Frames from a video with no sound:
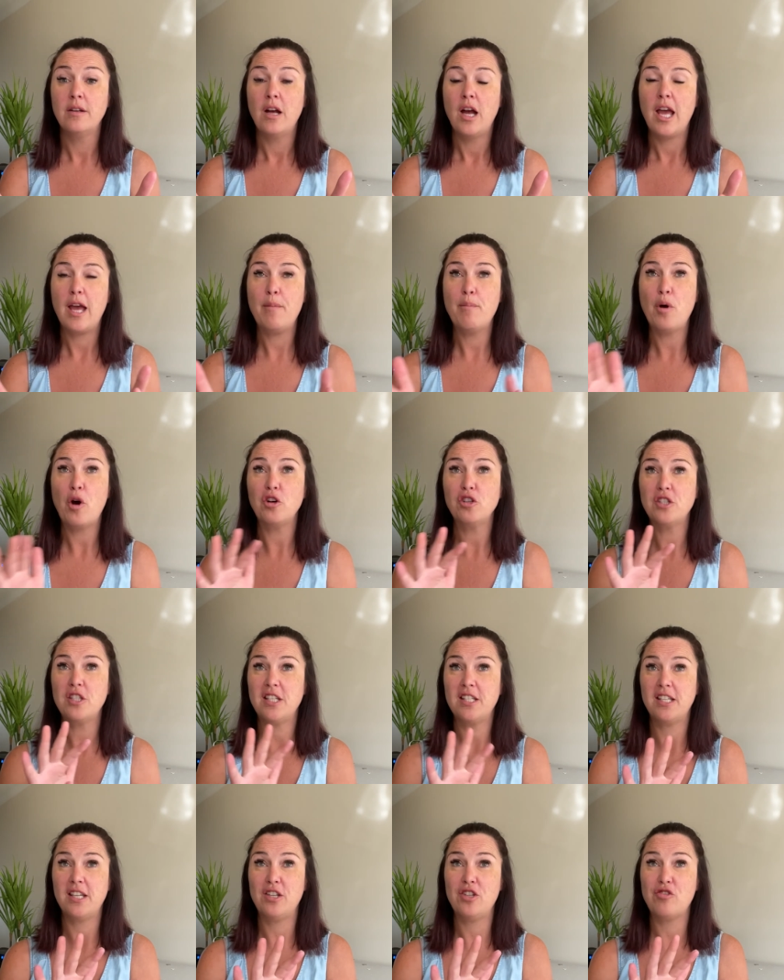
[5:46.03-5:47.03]
Imposter
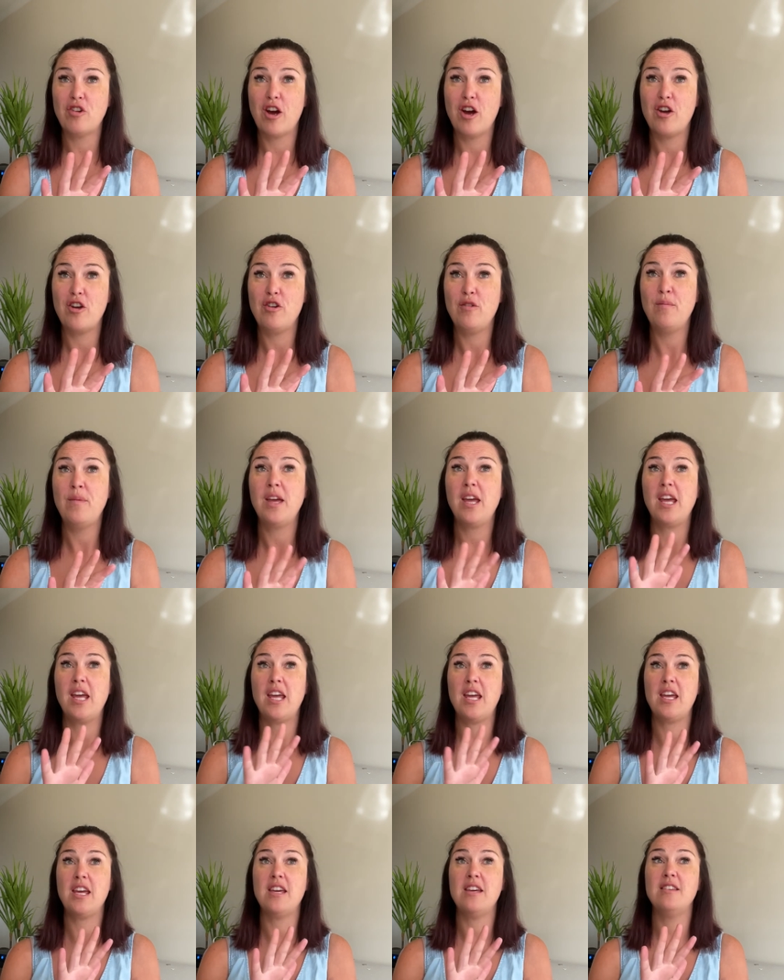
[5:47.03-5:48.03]
syndrome
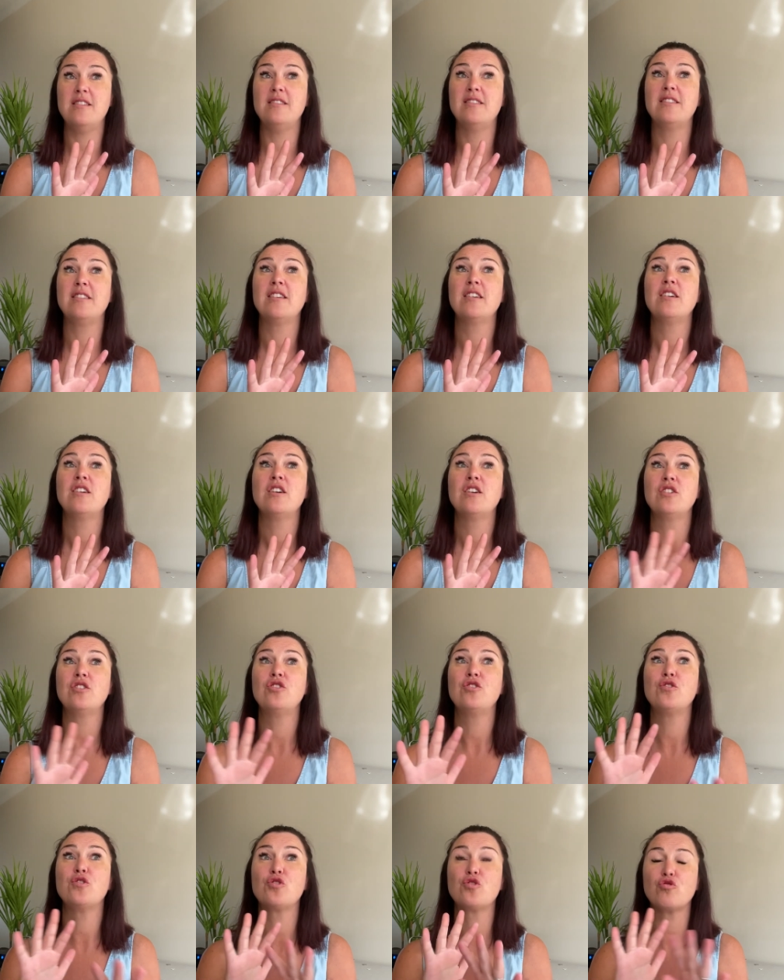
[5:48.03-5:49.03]
is
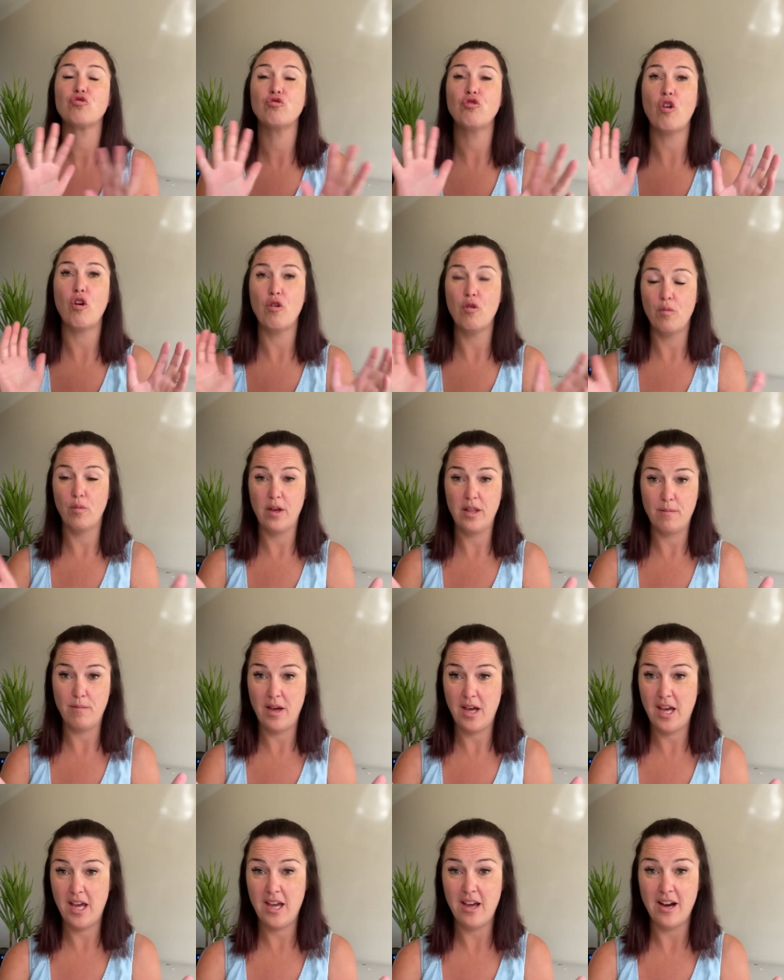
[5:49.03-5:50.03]
strong with
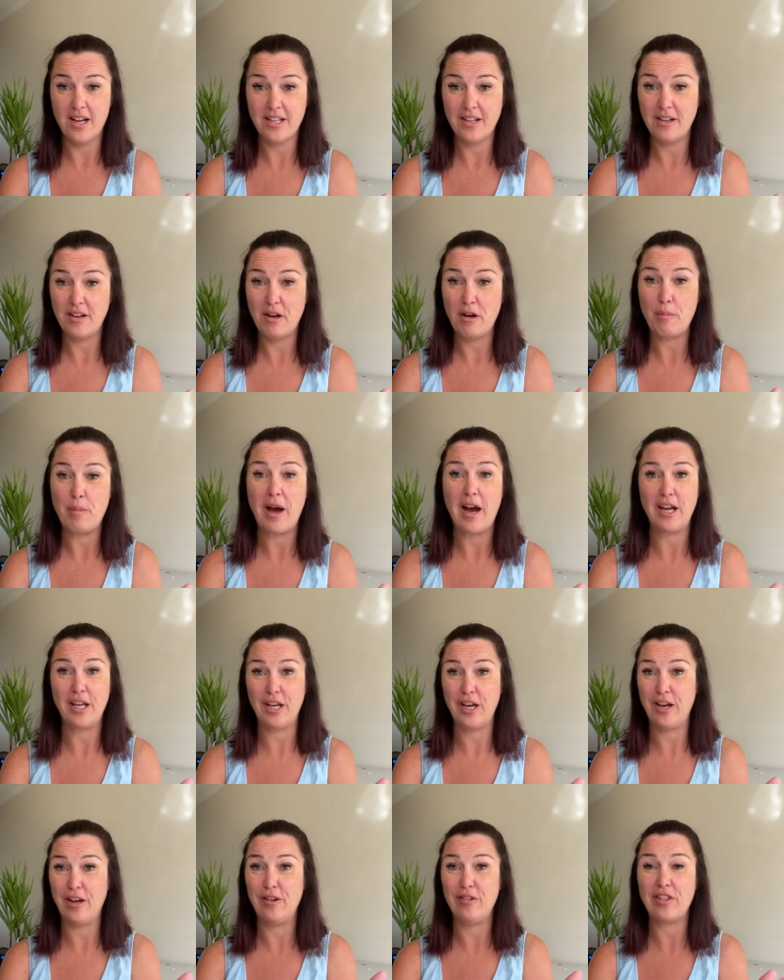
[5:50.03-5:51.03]
me. I don't know about
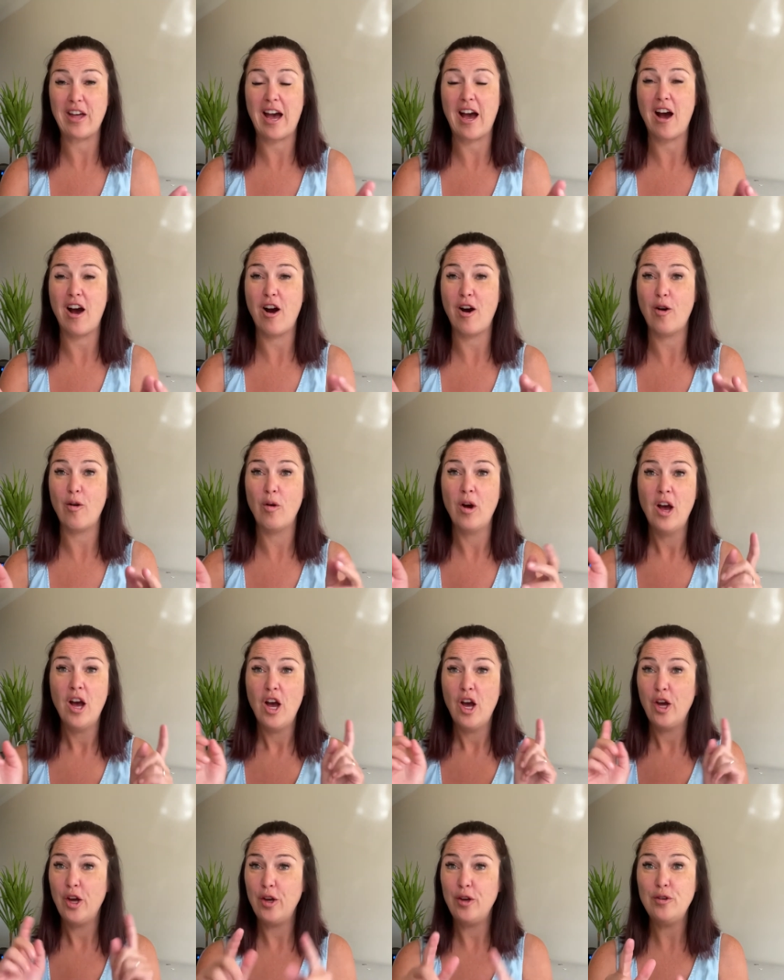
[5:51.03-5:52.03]
you. That whole
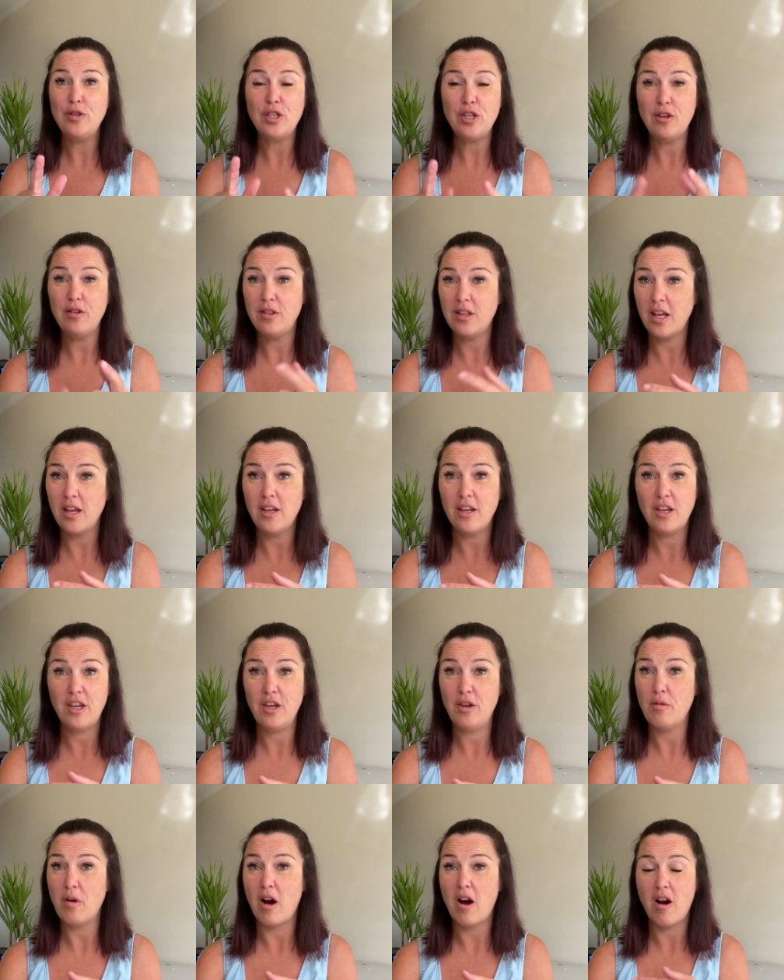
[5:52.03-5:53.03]
who do you think
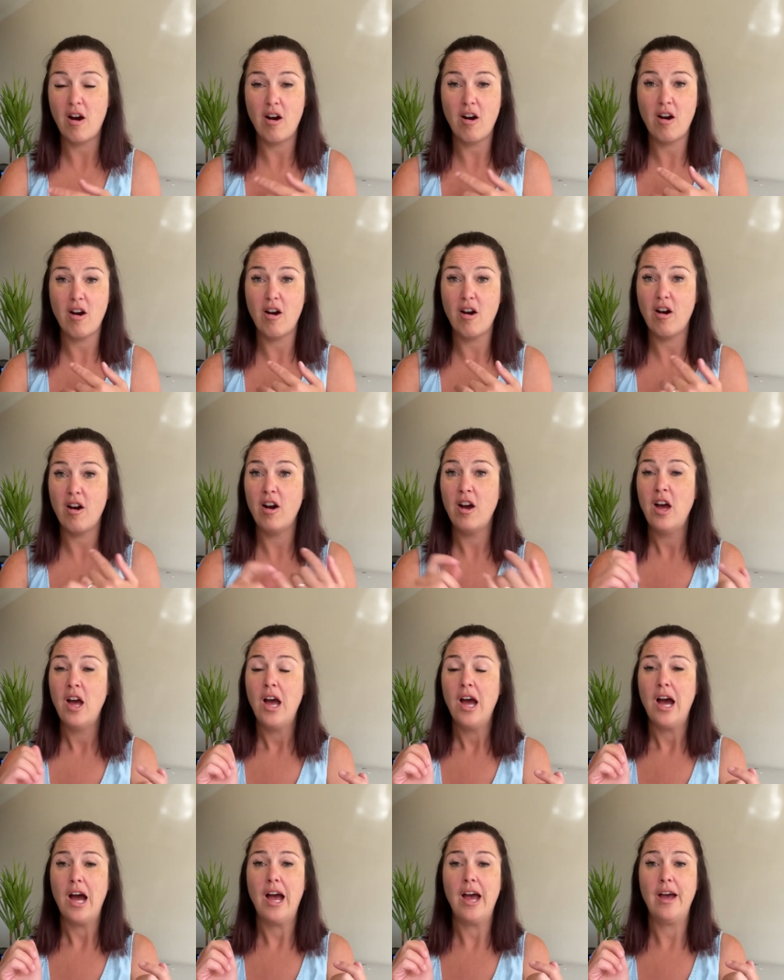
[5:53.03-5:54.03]
you are
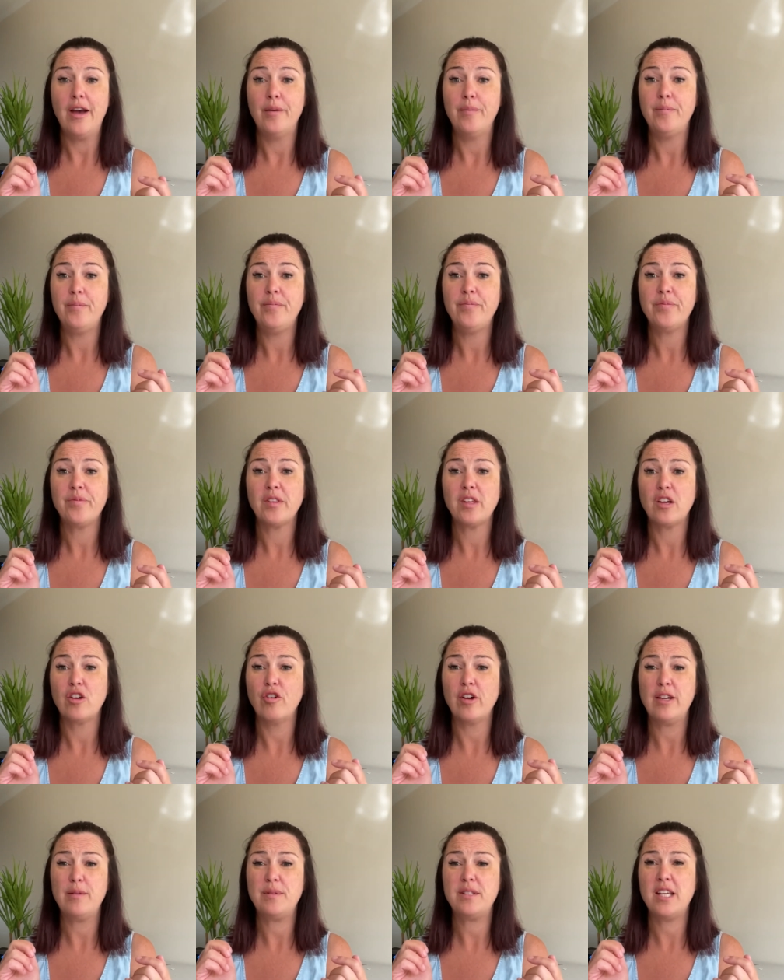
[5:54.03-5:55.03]
um,
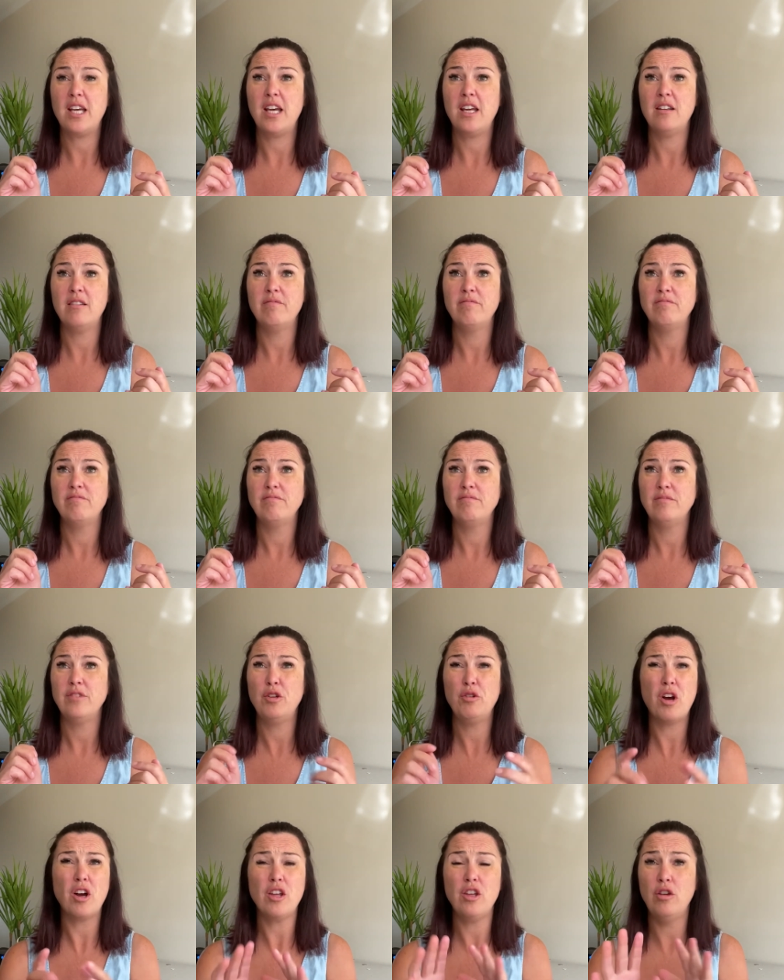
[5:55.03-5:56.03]
creeps in.
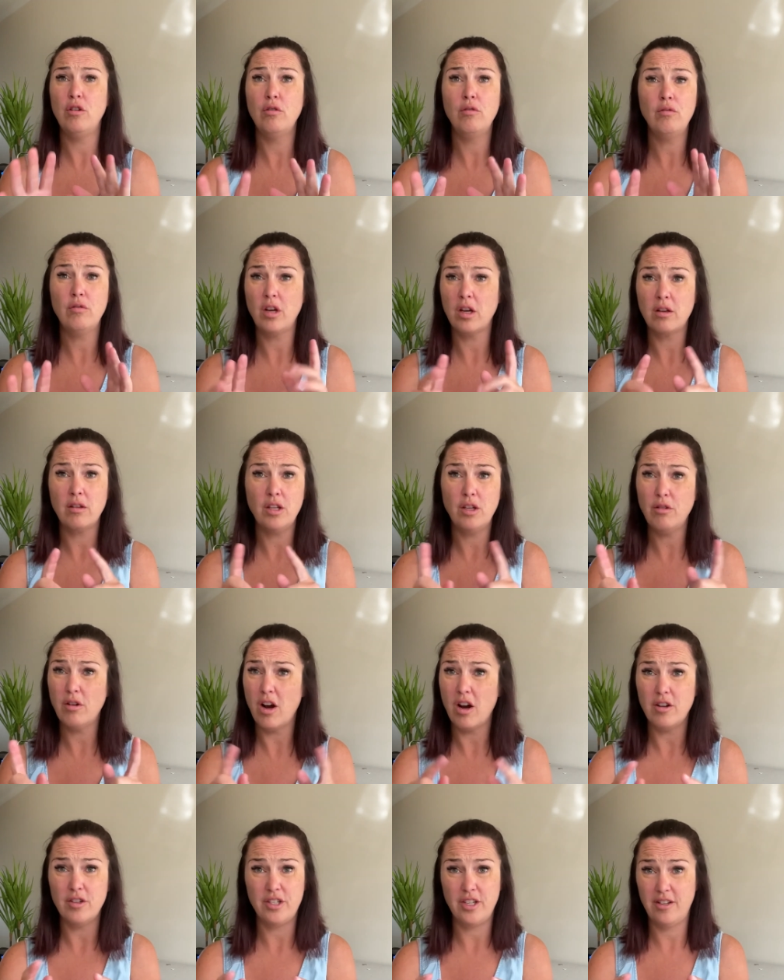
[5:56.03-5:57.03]
You you you
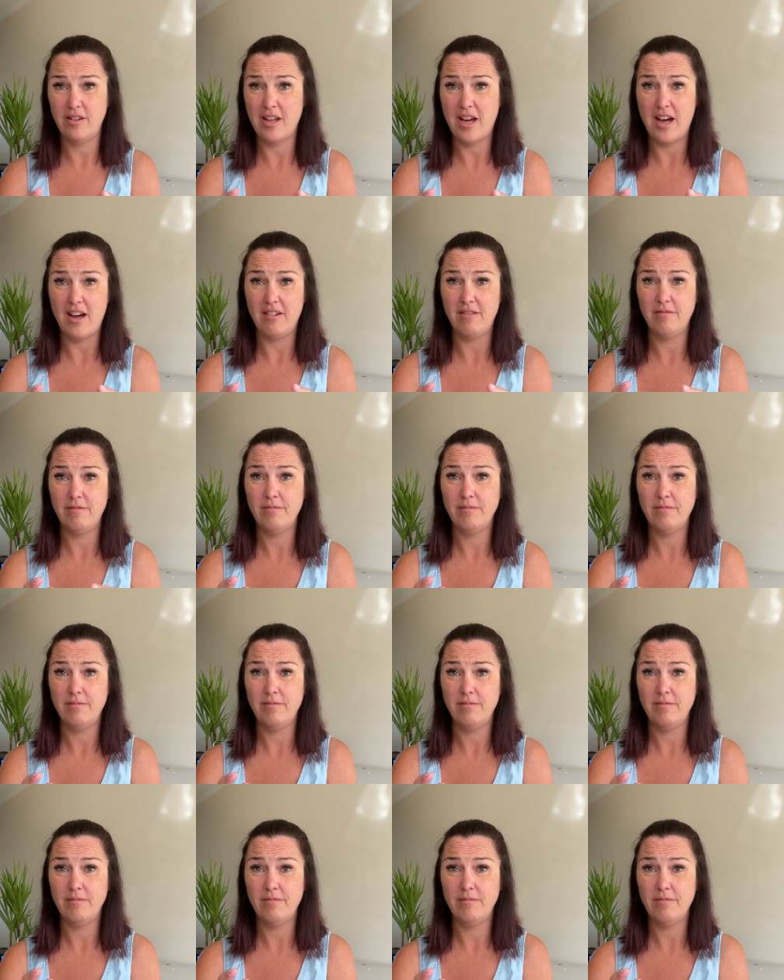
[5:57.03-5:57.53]
can't do that.